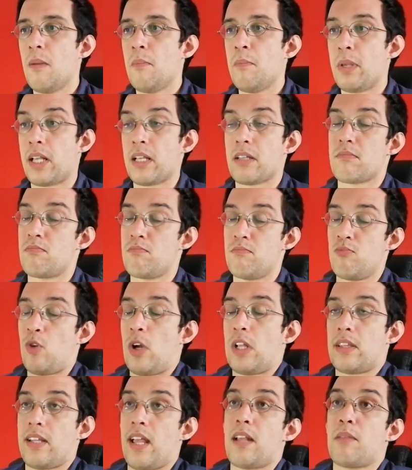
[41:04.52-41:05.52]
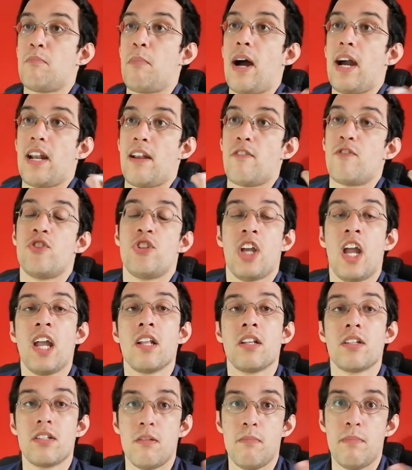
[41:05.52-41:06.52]
Because well, that might have
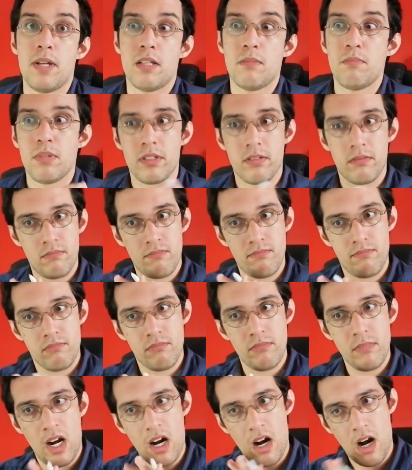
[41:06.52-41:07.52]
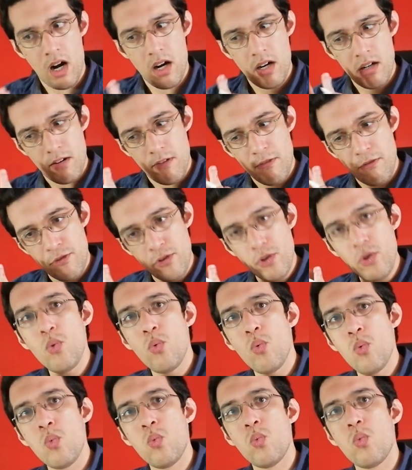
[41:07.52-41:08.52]
changed a bit, but there are a few
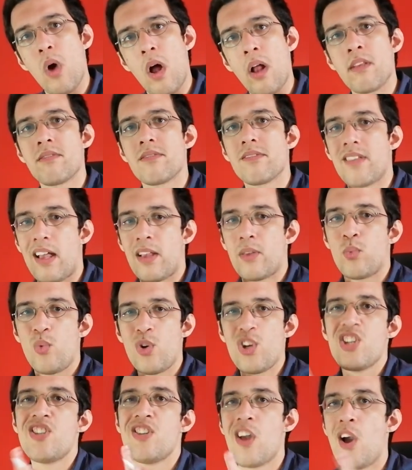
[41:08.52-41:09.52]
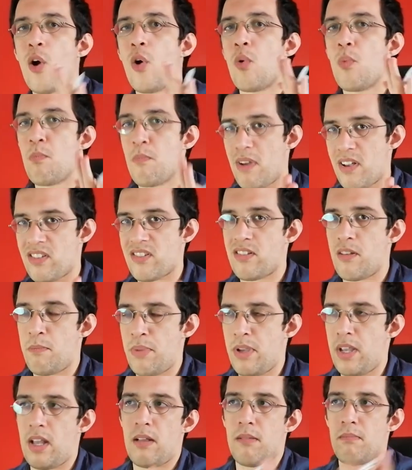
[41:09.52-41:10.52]
ones that we know must
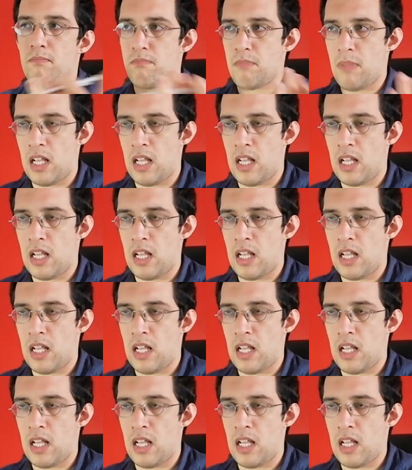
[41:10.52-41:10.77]
appear.